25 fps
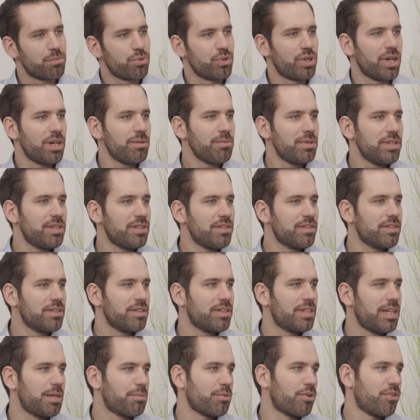PUDAMA is
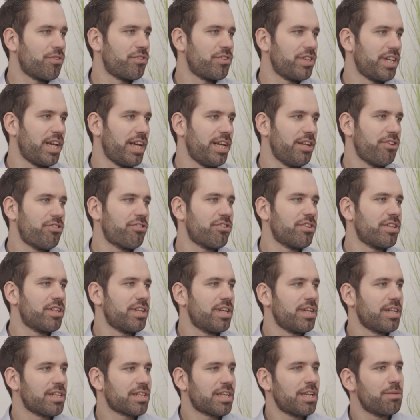an
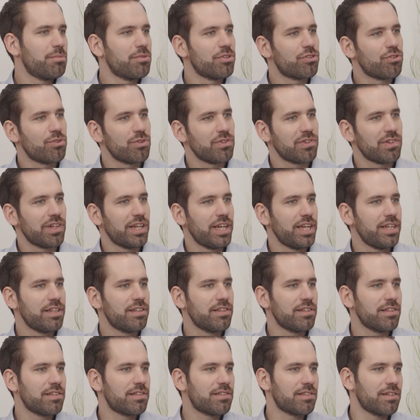abbreviation and can be
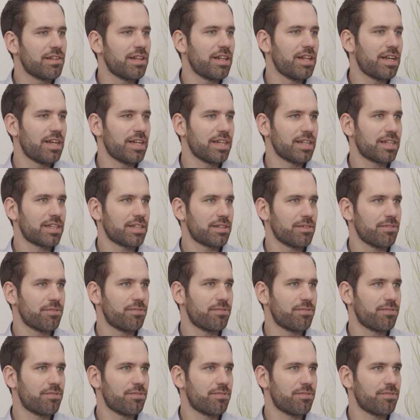translated like